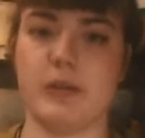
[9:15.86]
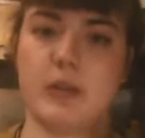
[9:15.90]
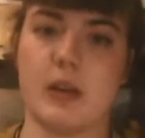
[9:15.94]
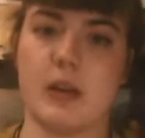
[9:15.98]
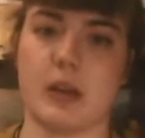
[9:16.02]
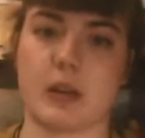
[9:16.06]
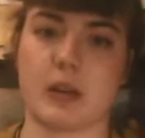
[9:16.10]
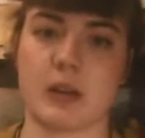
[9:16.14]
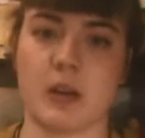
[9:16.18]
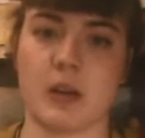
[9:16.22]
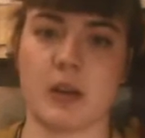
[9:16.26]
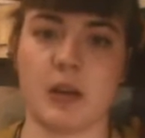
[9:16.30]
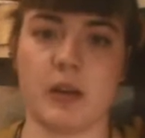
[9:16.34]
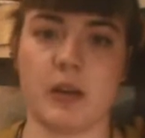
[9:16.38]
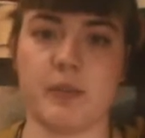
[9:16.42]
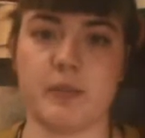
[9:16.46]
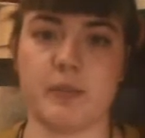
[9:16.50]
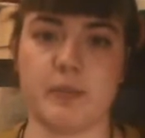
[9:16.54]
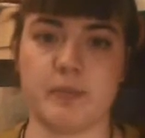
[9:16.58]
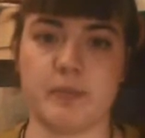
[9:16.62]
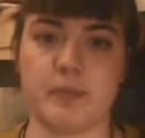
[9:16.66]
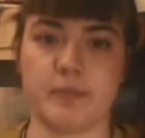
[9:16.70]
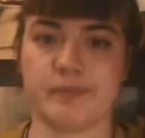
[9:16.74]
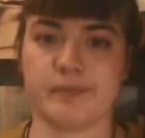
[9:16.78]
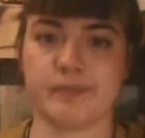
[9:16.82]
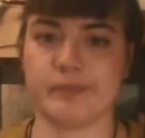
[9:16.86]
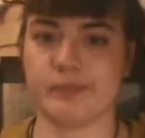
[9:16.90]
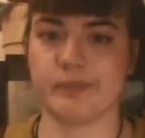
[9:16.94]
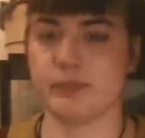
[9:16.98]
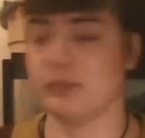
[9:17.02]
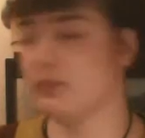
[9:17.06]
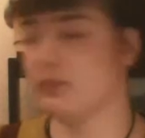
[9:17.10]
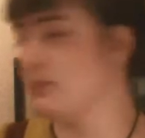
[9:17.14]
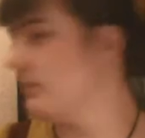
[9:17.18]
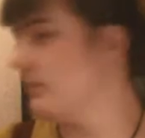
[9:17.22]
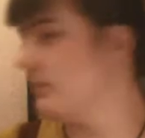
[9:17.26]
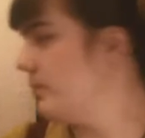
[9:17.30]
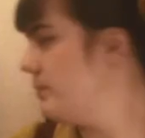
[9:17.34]
that kind of
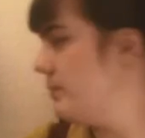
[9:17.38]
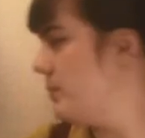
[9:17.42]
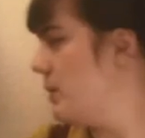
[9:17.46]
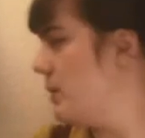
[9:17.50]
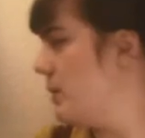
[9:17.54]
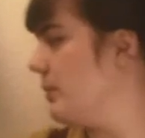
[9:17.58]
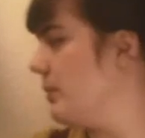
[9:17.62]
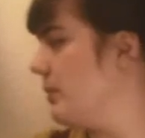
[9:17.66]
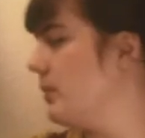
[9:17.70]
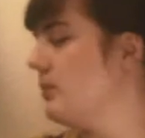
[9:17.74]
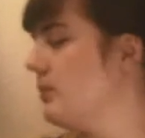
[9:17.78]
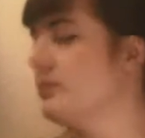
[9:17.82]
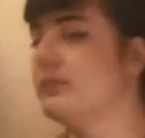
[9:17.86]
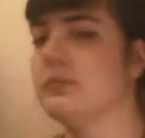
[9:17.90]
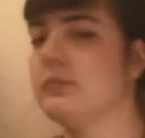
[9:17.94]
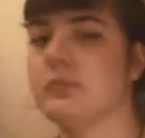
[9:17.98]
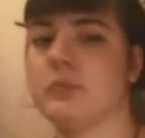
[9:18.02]
people.